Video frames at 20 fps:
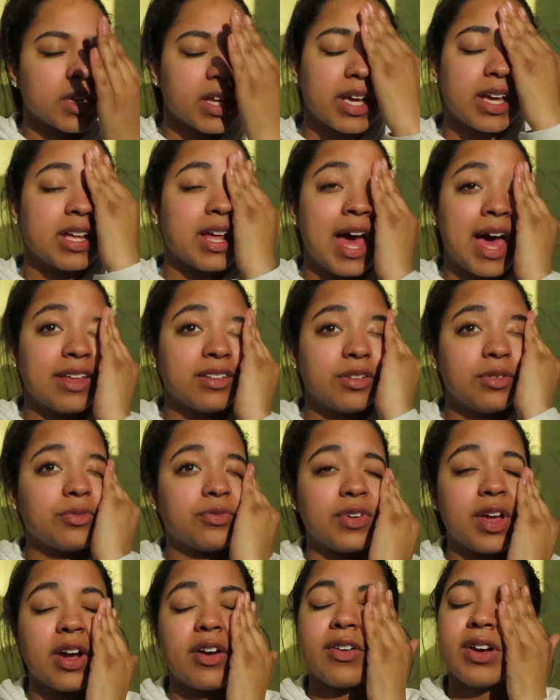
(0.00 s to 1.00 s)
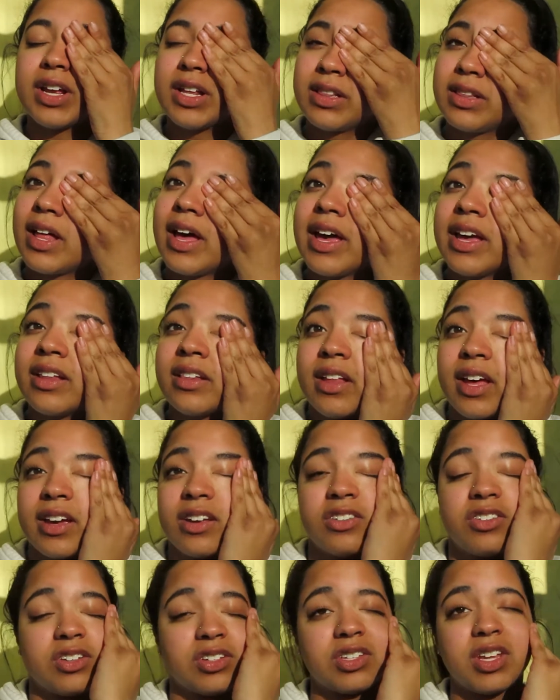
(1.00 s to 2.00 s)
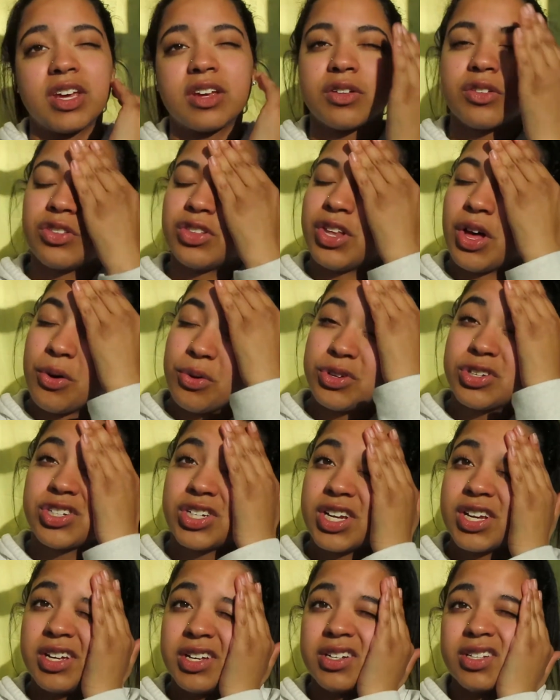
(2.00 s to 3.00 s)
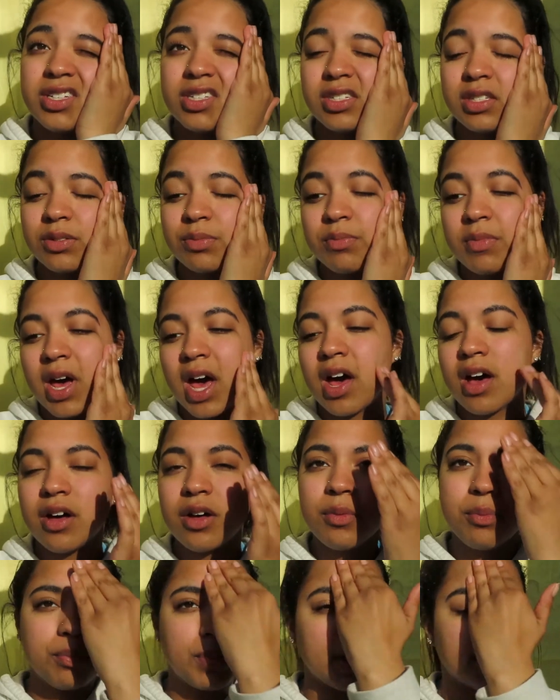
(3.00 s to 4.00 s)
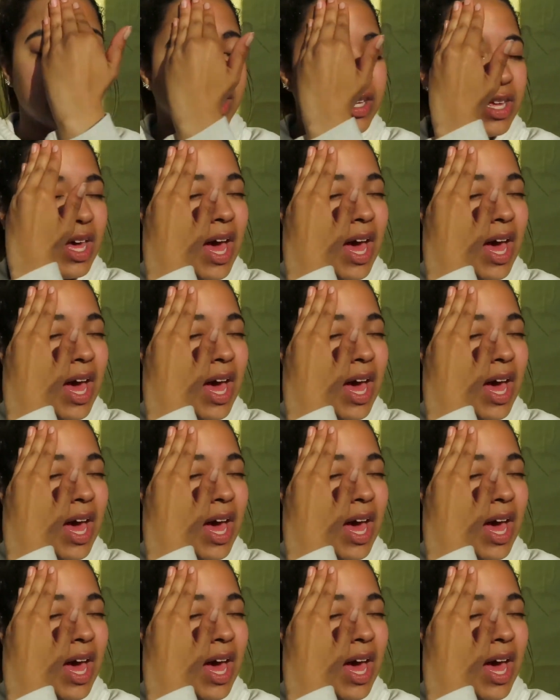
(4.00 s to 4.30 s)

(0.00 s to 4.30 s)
It has a very light, like just like lotion smell, but